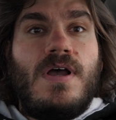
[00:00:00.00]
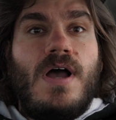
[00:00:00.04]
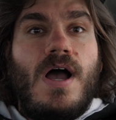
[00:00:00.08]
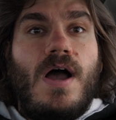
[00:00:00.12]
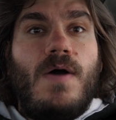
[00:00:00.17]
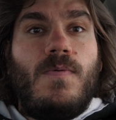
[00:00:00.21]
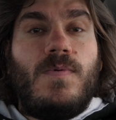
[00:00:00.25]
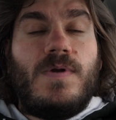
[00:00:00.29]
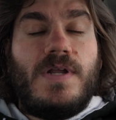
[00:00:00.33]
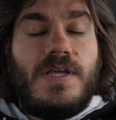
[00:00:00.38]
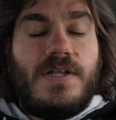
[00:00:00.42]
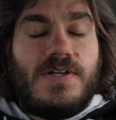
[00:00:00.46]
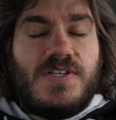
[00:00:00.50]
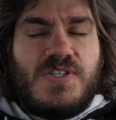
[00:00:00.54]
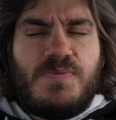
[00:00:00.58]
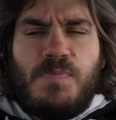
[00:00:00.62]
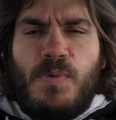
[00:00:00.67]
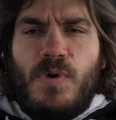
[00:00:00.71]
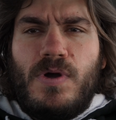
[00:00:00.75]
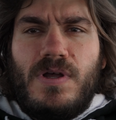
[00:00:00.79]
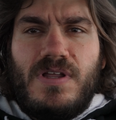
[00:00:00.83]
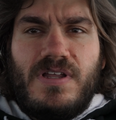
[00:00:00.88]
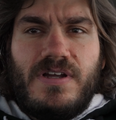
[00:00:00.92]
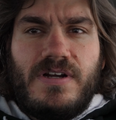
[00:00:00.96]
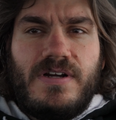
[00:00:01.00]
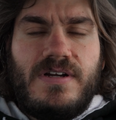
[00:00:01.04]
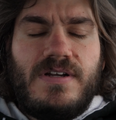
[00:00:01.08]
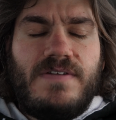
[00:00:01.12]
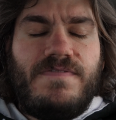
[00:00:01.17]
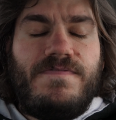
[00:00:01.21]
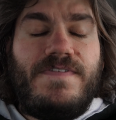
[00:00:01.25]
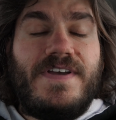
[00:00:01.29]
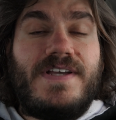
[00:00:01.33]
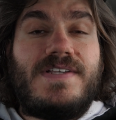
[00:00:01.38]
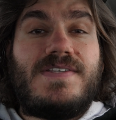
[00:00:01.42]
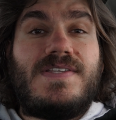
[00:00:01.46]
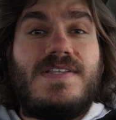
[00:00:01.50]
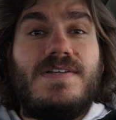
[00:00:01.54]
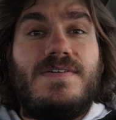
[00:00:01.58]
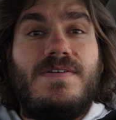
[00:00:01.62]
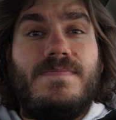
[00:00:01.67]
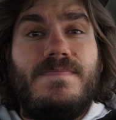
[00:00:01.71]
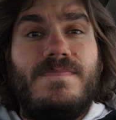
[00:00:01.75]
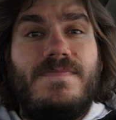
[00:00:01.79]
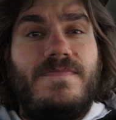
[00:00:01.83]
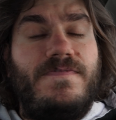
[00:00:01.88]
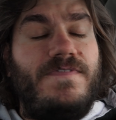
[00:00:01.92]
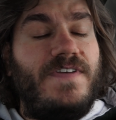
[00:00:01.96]
I want to get a spoiler, fix
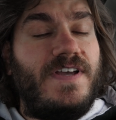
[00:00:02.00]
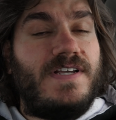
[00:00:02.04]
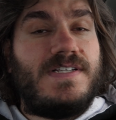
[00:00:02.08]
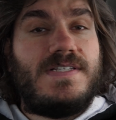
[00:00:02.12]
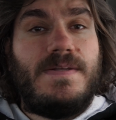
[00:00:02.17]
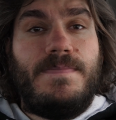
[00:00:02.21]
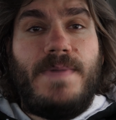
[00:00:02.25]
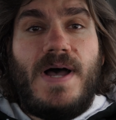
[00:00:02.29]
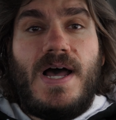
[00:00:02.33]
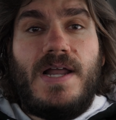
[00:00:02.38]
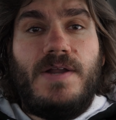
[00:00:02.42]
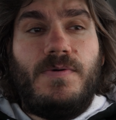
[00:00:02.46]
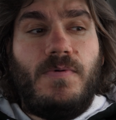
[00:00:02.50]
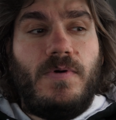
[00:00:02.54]
the fix the